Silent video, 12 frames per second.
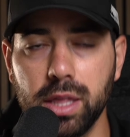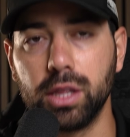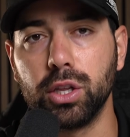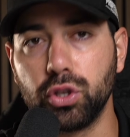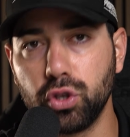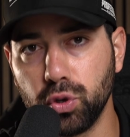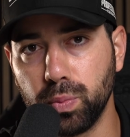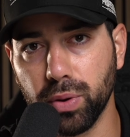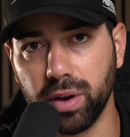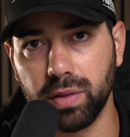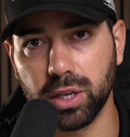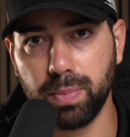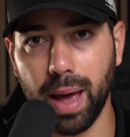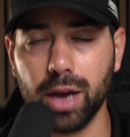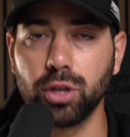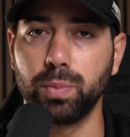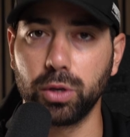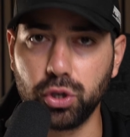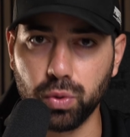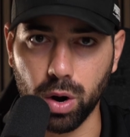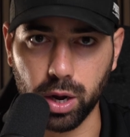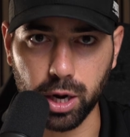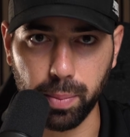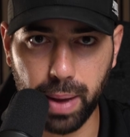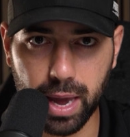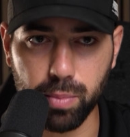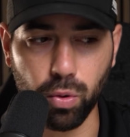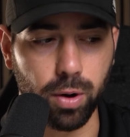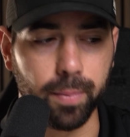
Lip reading: than the two previous paddles, but you are gonna pay more.